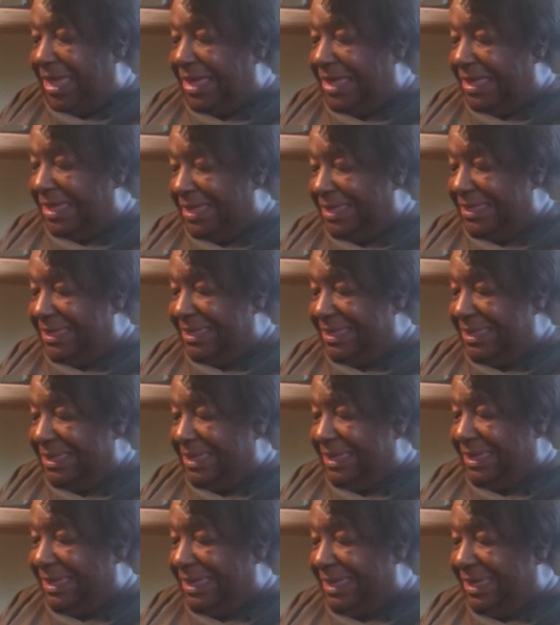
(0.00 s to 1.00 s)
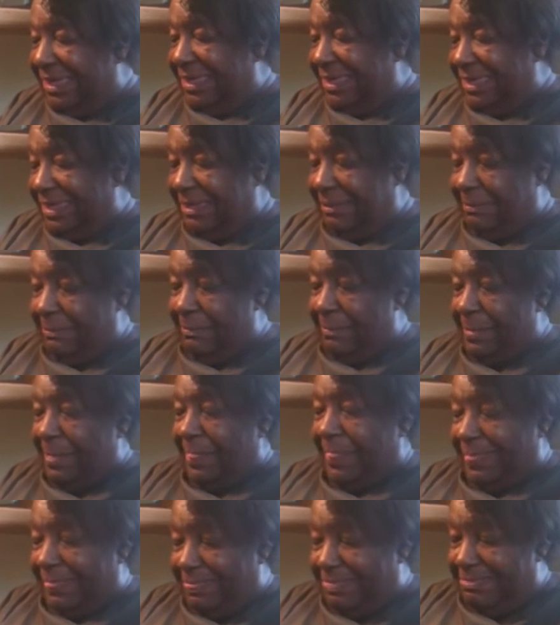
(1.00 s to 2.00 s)
And I said, now she
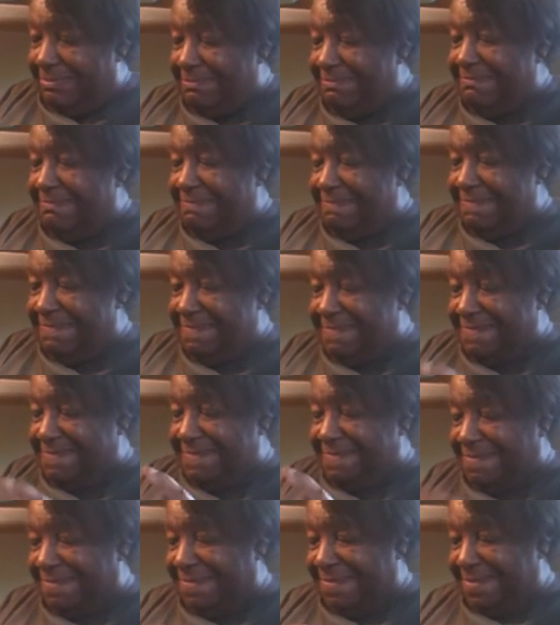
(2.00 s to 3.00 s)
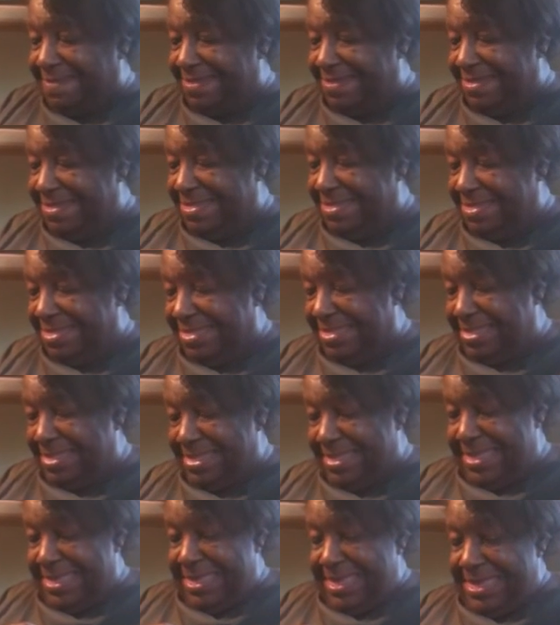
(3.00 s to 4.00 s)
tells me after I'm done with
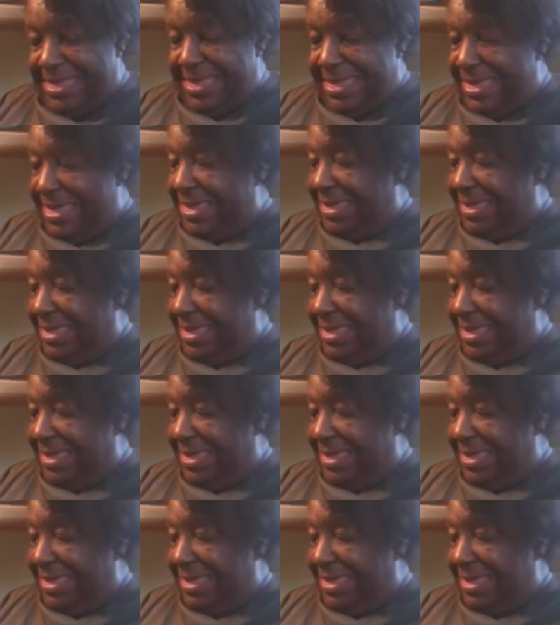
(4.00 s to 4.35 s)
all that.